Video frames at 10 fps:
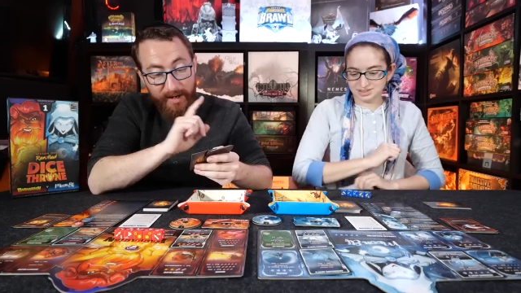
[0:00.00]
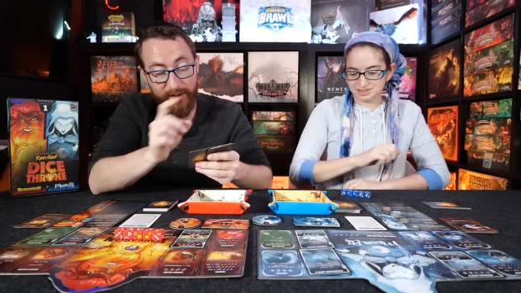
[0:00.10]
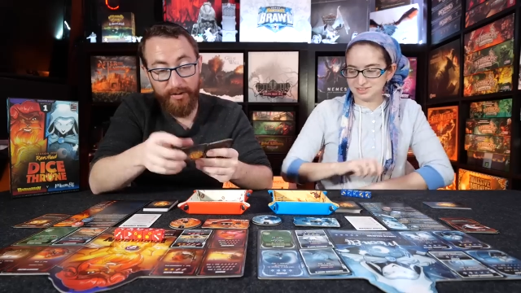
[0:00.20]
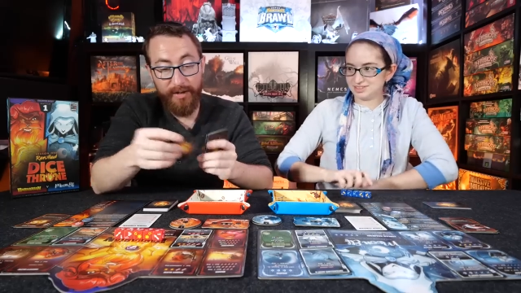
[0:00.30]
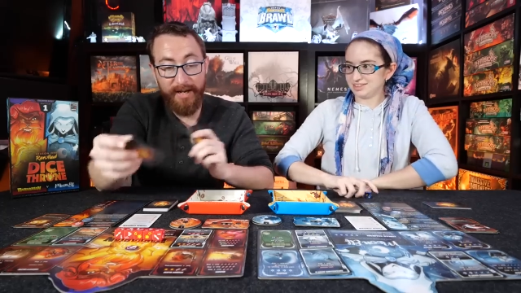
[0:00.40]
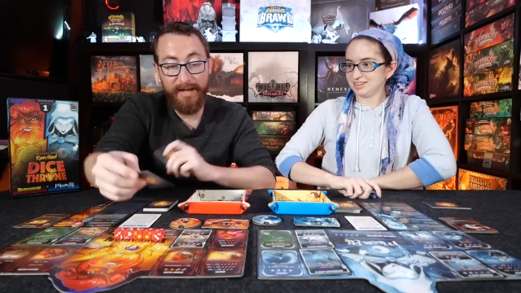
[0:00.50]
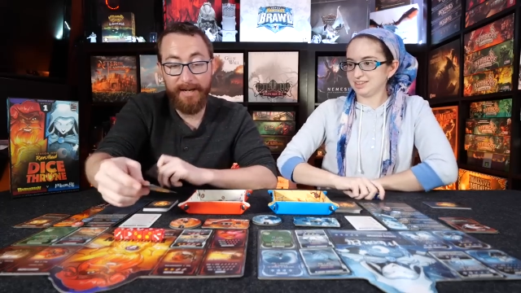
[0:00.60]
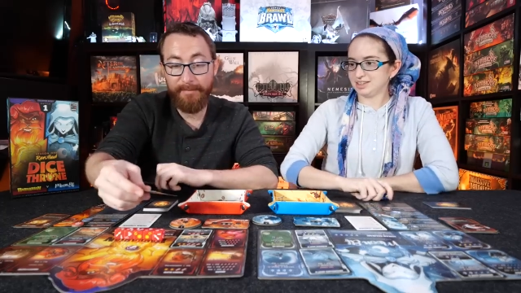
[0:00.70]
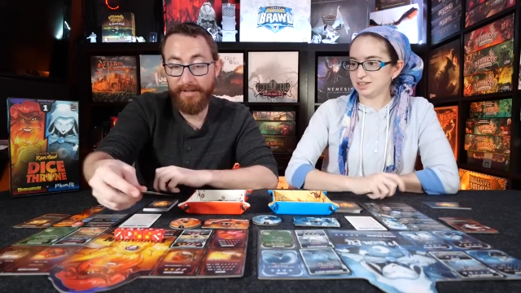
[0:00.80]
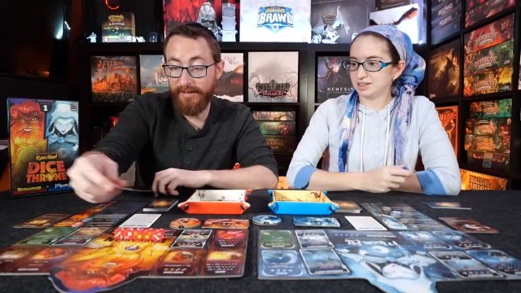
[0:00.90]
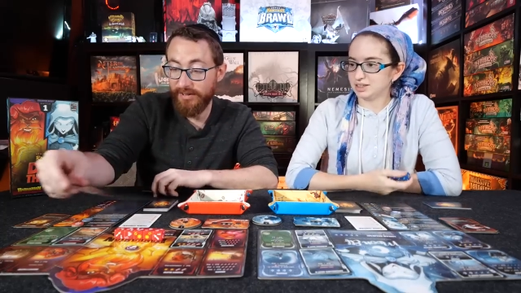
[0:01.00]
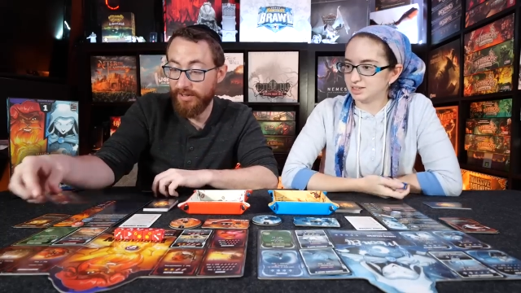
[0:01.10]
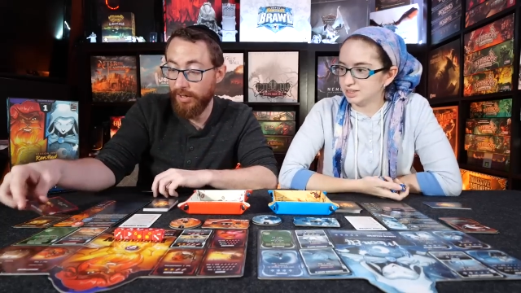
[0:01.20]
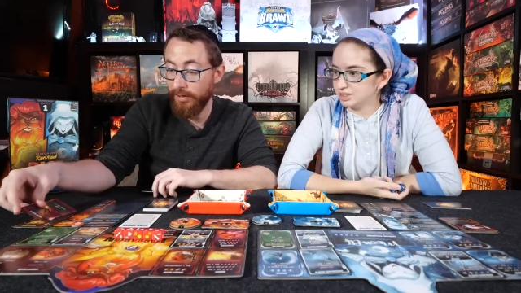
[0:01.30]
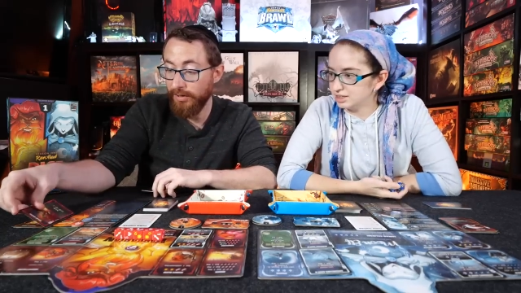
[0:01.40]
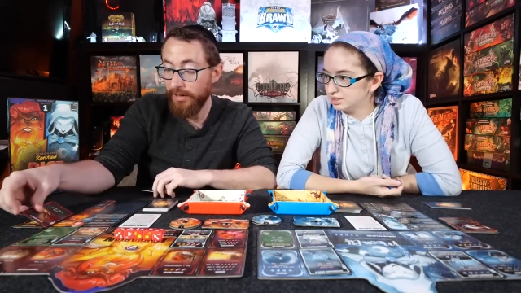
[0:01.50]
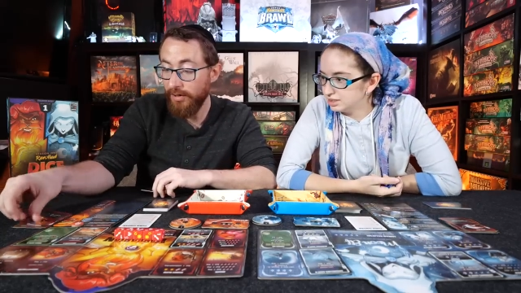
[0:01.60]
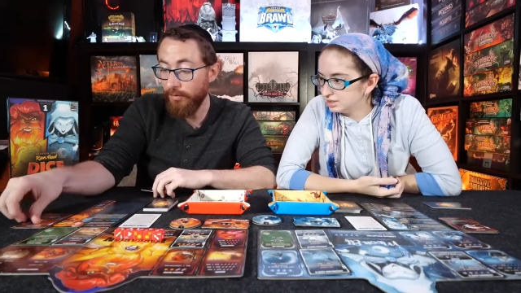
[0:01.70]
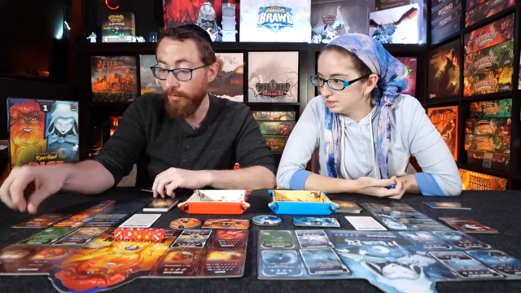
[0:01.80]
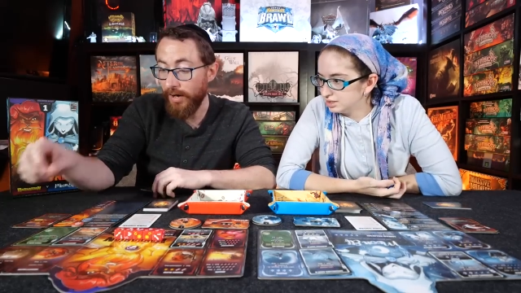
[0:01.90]
Speaker 1: I'm going to go ahead and play this card
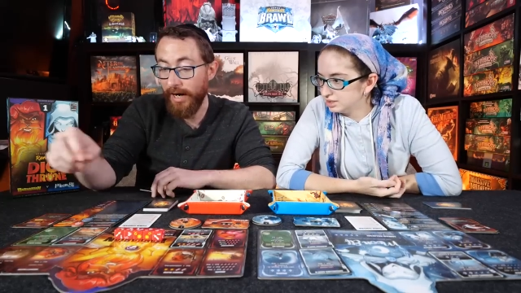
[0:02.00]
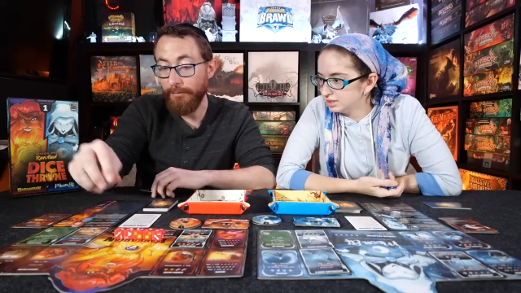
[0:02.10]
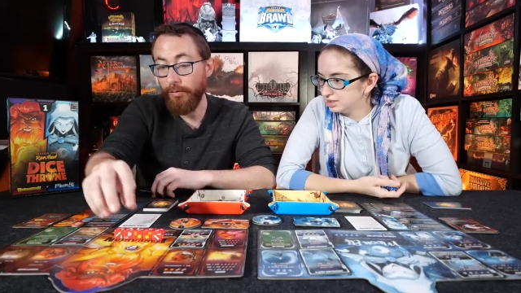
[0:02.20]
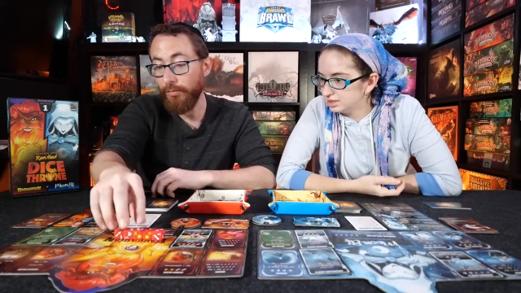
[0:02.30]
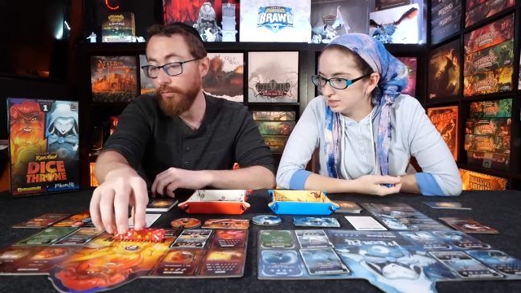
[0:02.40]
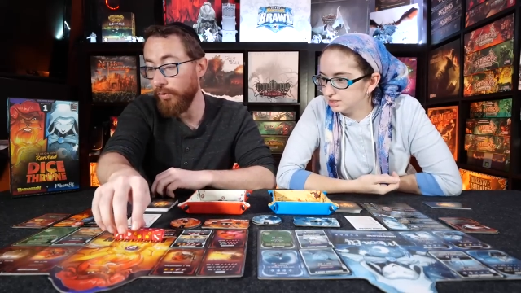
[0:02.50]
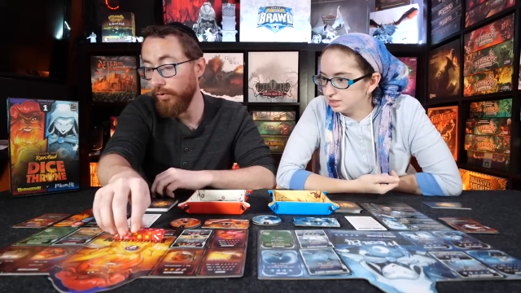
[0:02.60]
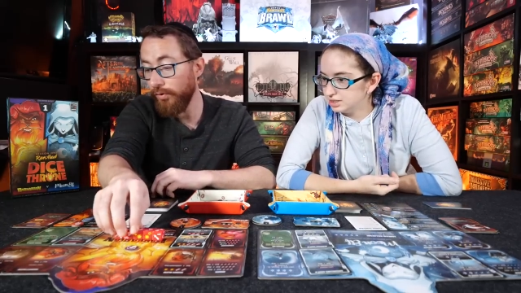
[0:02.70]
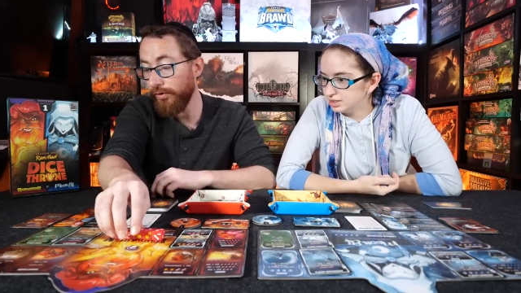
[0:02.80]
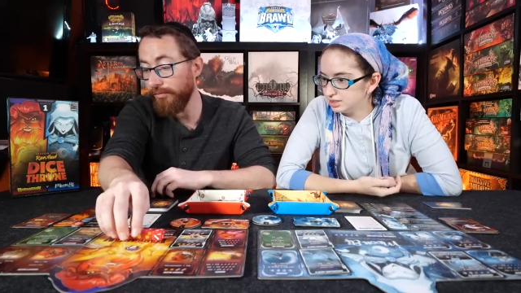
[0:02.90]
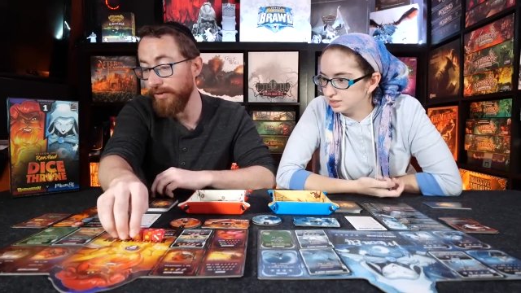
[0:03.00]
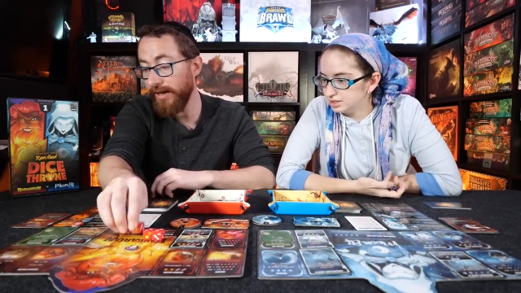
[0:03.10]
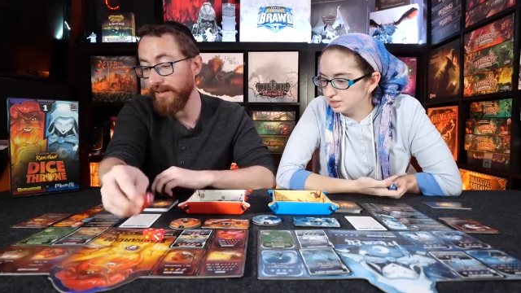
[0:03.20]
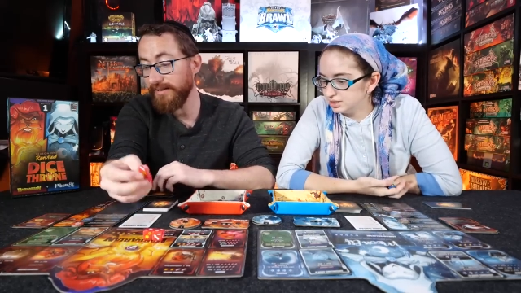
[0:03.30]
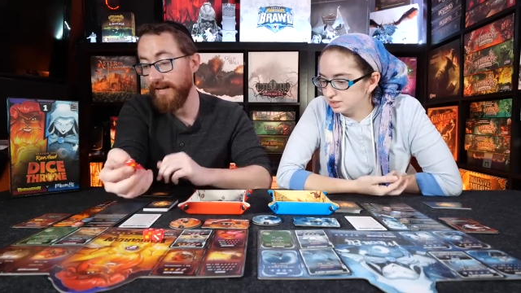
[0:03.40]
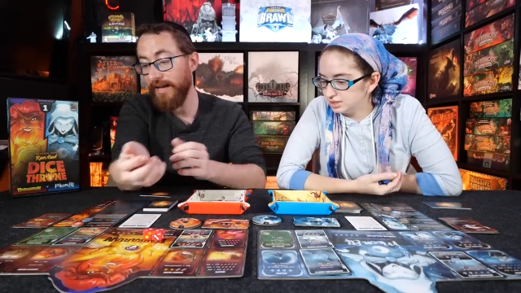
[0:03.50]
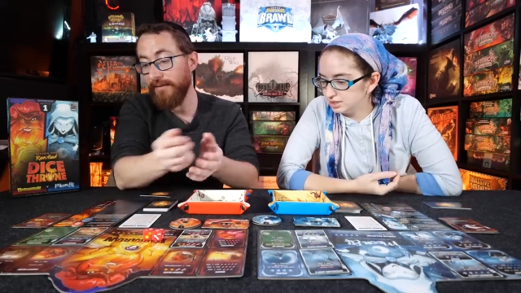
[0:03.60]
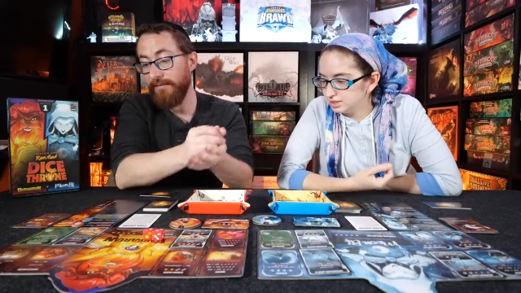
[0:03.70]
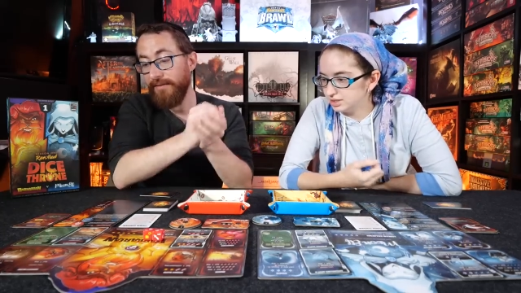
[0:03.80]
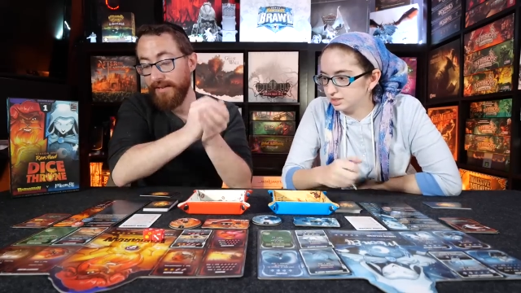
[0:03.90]
where I will roll three dice
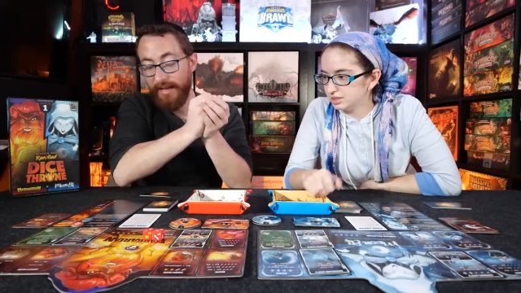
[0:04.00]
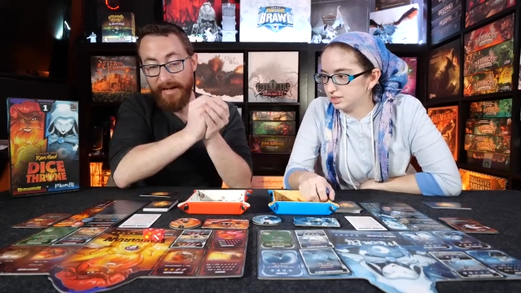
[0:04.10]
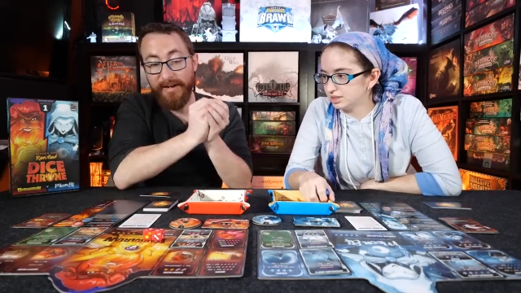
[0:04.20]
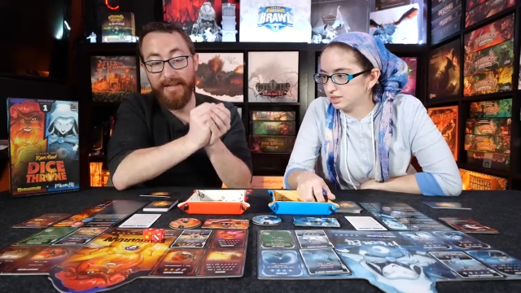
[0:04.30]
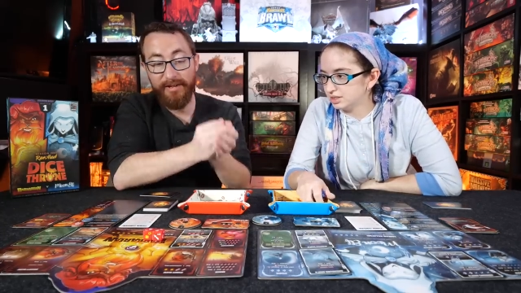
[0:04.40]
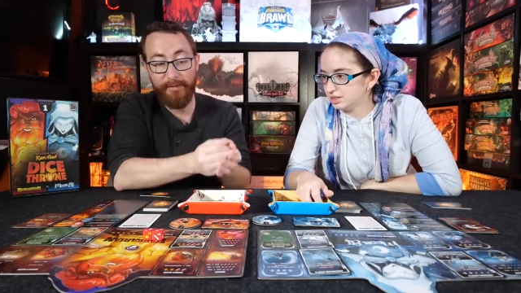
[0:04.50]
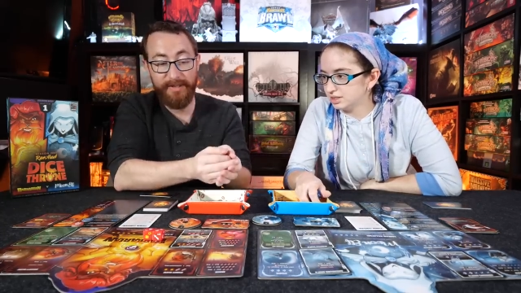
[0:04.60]
and inflict and heal